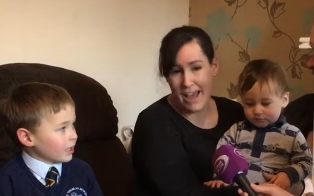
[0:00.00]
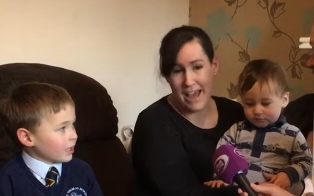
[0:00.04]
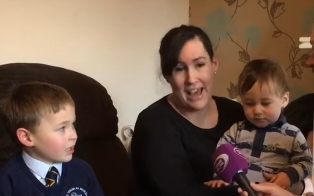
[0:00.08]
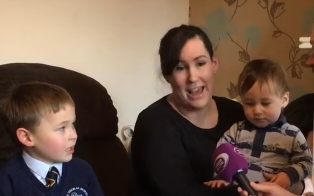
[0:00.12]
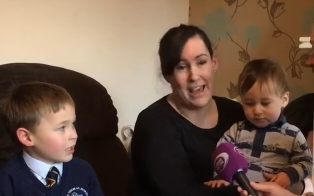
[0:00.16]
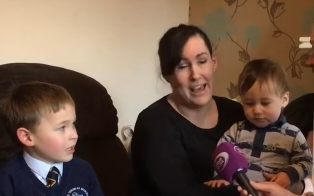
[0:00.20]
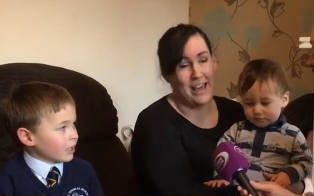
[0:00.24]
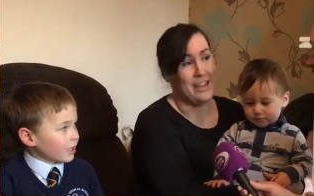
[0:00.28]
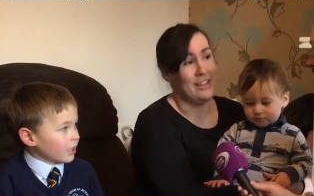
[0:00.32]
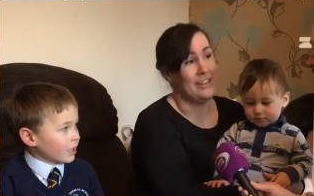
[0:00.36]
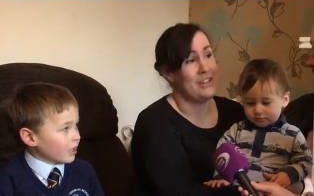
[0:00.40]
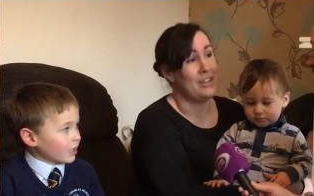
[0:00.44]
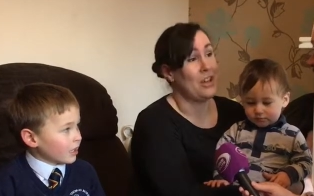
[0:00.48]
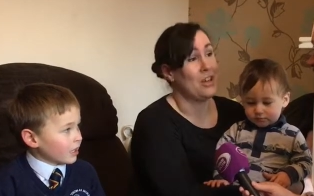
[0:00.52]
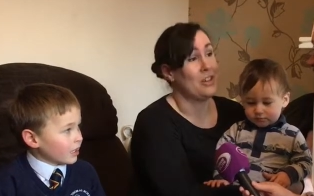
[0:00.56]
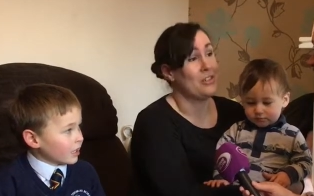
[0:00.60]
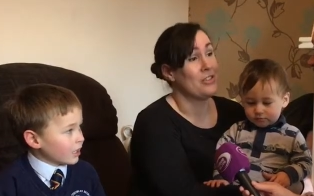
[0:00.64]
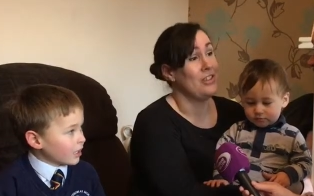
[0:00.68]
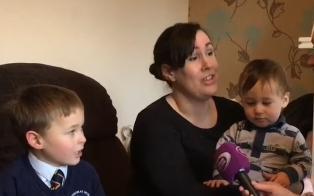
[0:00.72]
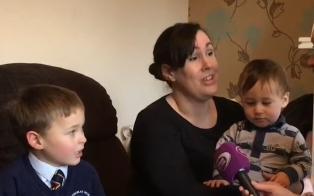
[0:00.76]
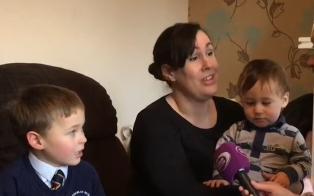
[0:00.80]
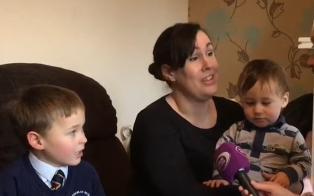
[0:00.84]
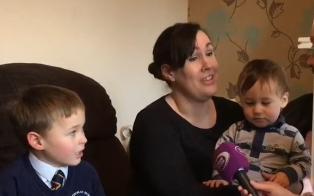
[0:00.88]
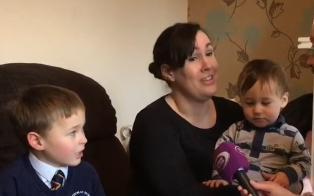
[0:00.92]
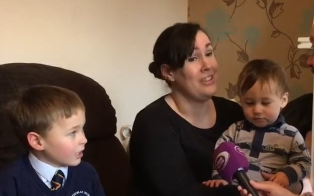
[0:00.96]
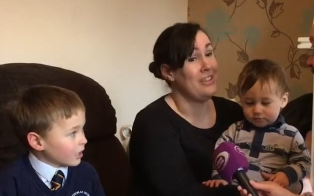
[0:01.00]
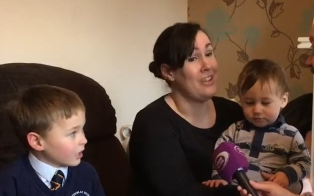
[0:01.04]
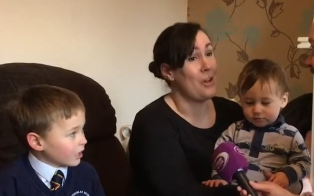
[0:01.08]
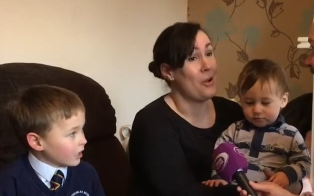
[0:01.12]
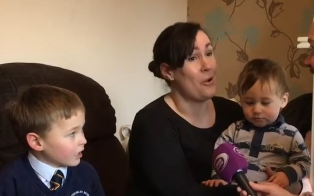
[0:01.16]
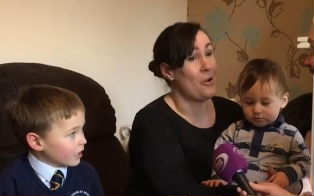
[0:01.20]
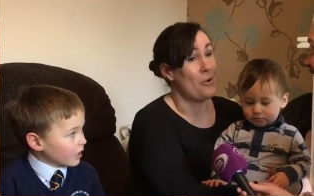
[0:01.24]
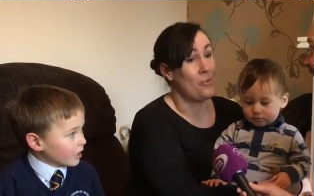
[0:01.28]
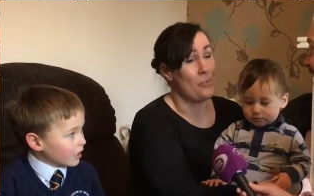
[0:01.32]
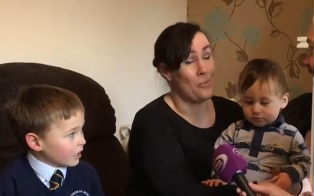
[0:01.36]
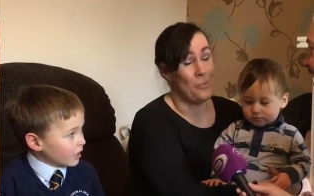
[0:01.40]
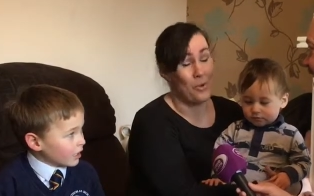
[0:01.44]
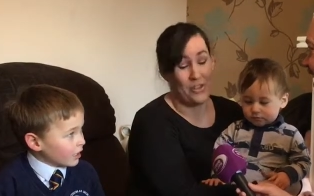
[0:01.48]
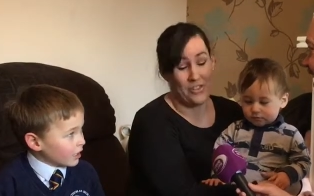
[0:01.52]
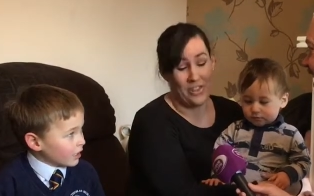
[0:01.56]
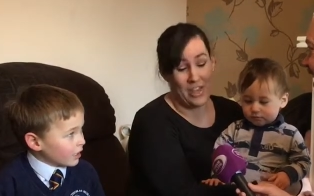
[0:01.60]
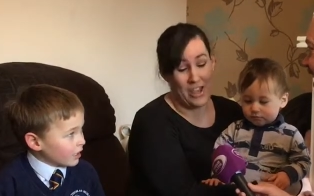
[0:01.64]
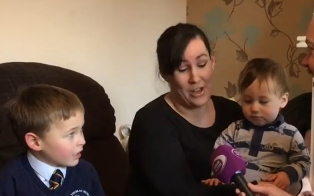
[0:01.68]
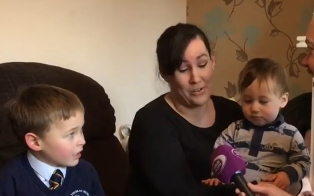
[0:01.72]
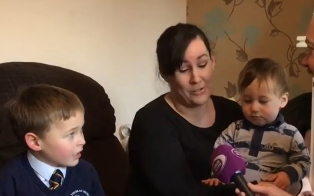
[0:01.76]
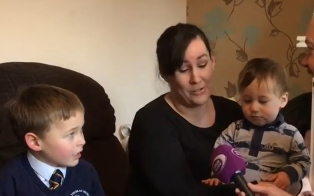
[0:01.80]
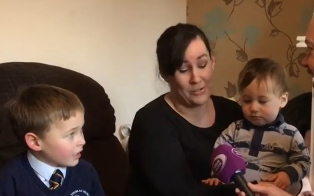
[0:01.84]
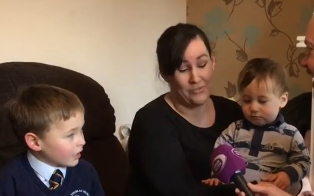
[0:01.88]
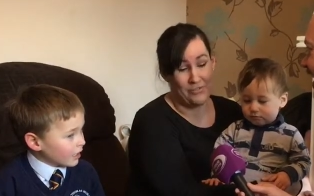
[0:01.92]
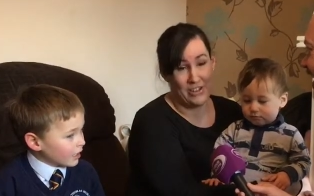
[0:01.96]
Speaker 1: and the
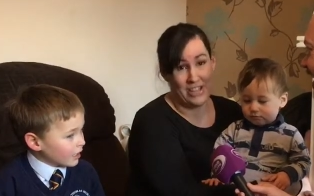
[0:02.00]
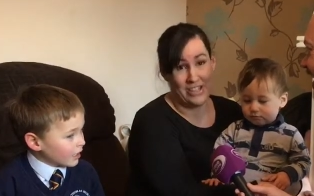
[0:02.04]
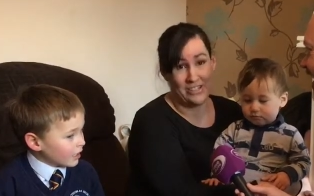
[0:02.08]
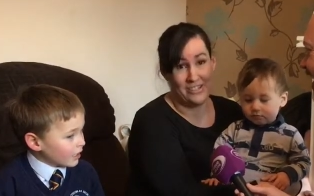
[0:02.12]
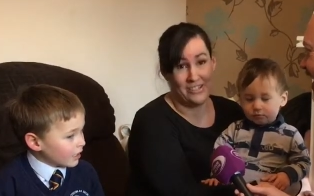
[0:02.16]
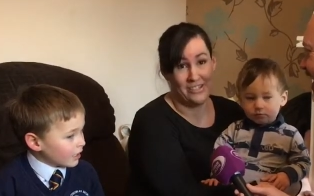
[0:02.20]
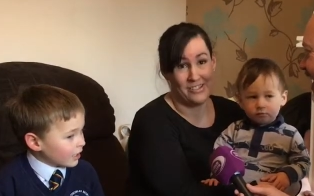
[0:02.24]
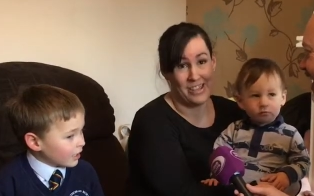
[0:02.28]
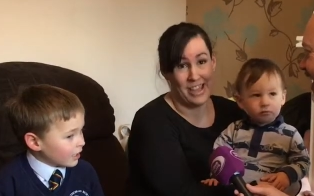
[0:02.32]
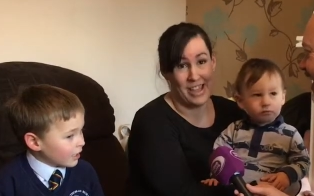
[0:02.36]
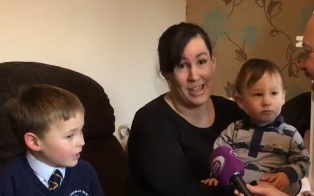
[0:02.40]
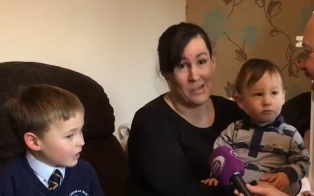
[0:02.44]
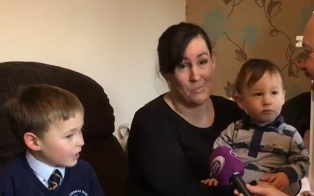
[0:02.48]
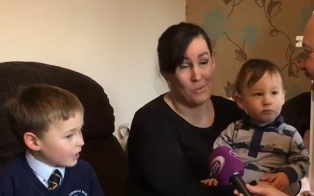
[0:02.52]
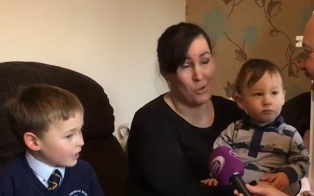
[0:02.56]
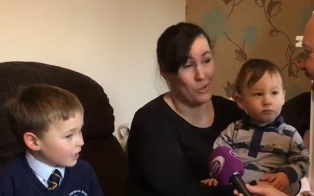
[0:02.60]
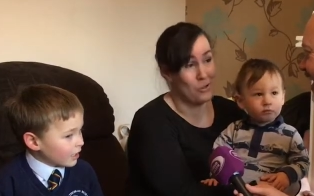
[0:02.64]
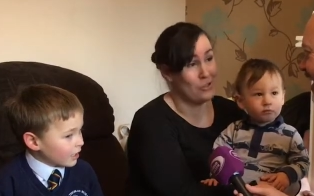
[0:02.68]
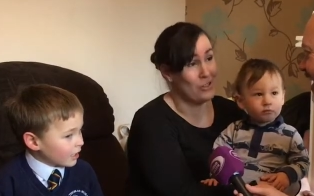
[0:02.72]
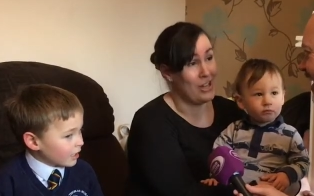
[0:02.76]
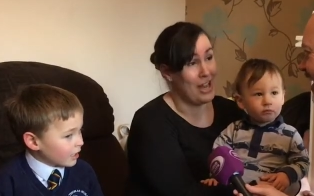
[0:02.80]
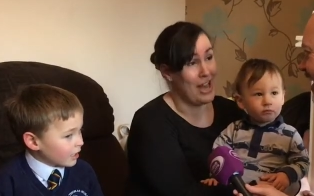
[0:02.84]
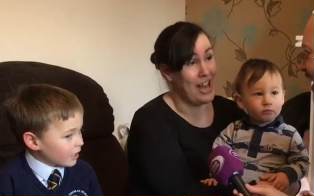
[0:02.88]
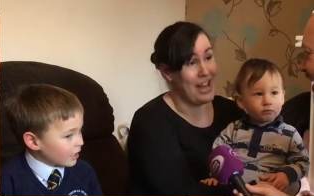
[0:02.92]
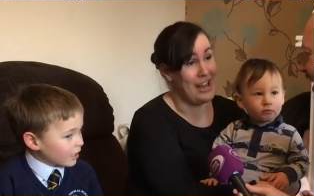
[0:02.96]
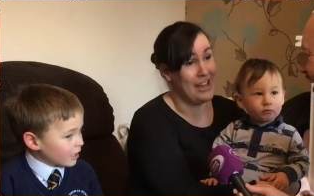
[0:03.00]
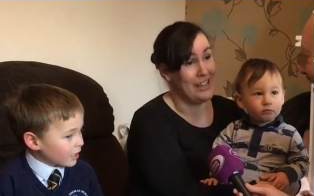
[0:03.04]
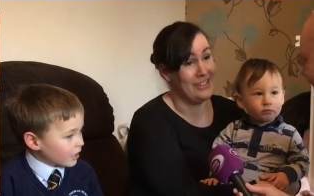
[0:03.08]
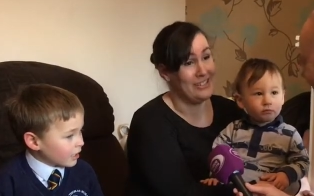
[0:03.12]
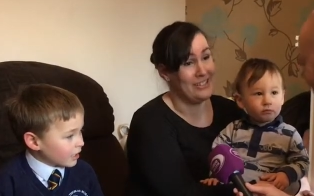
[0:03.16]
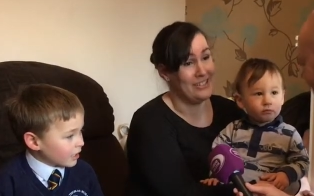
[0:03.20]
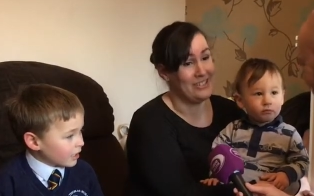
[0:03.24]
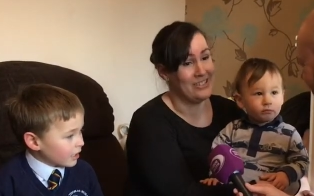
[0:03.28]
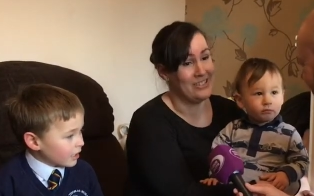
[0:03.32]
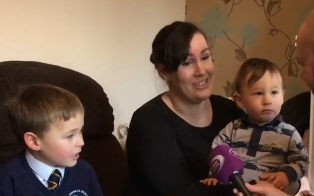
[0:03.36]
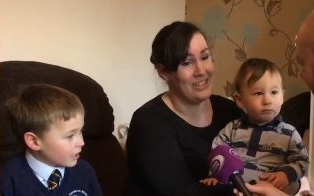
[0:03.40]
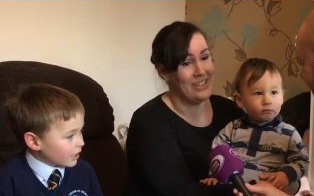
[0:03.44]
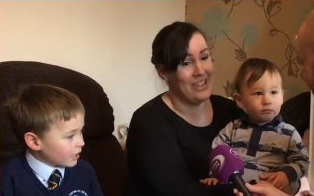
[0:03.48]
1000 Faces came on, and